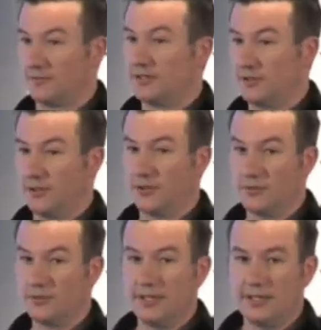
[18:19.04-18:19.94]
obviously
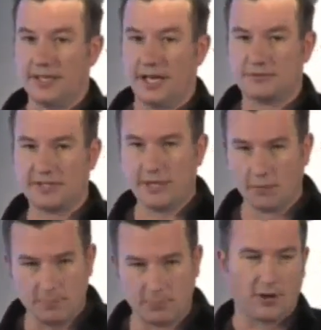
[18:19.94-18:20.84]
Google. So they're
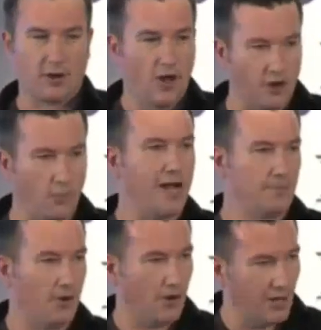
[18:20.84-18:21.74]
really putting a lot of
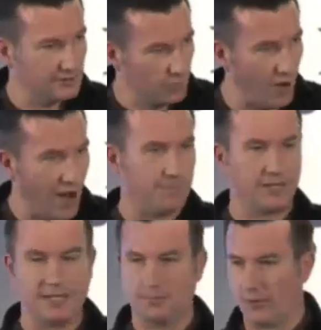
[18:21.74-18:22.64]
weight behind
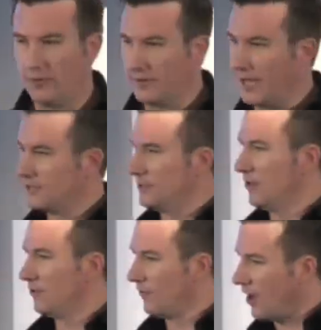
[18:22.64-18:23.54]
rapidly improving
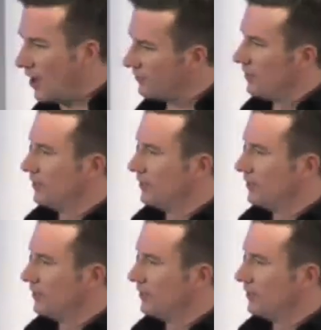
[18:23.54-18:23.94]
HTML5,